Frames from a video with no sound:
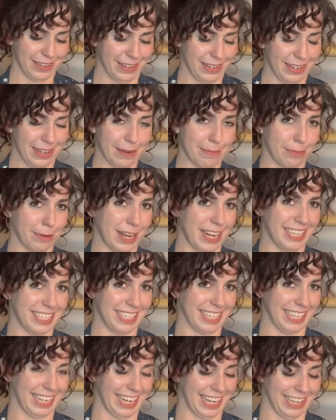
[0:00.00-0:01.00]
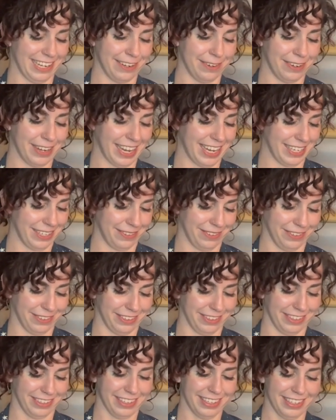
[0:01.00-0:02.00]
embracing it. You guys
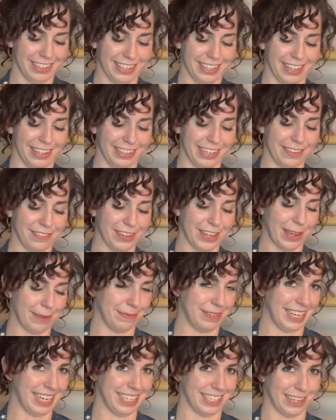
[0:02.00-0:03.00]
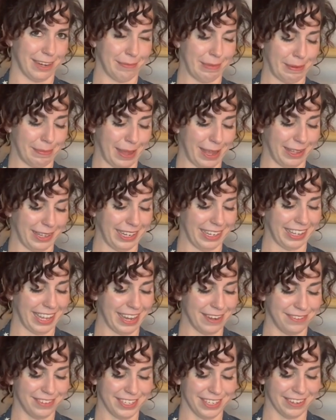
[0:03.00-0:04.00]
I'll give you updates on my ballet
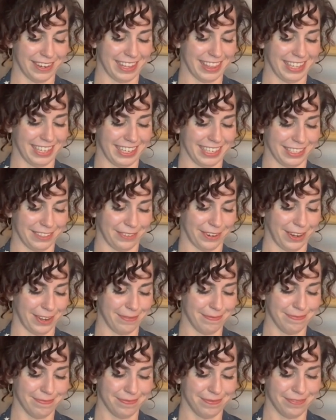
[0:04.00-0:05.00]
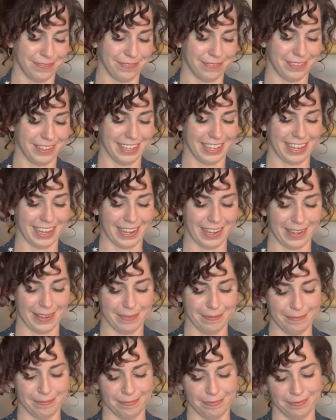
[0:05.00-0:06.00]
life too. I think it's fun.
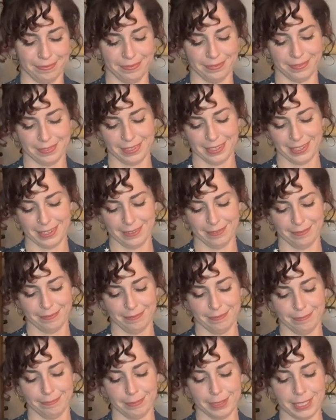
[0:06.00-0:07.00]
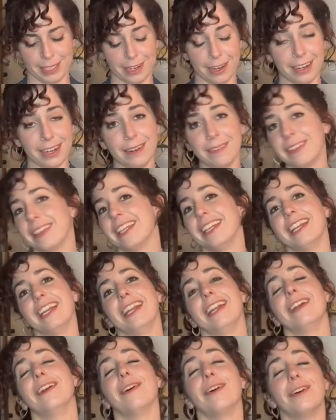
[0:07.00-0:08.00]
But starting with the
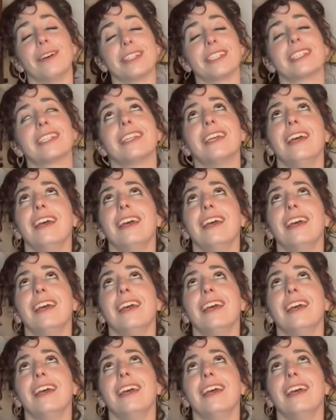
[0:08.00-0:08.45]
knitting goals,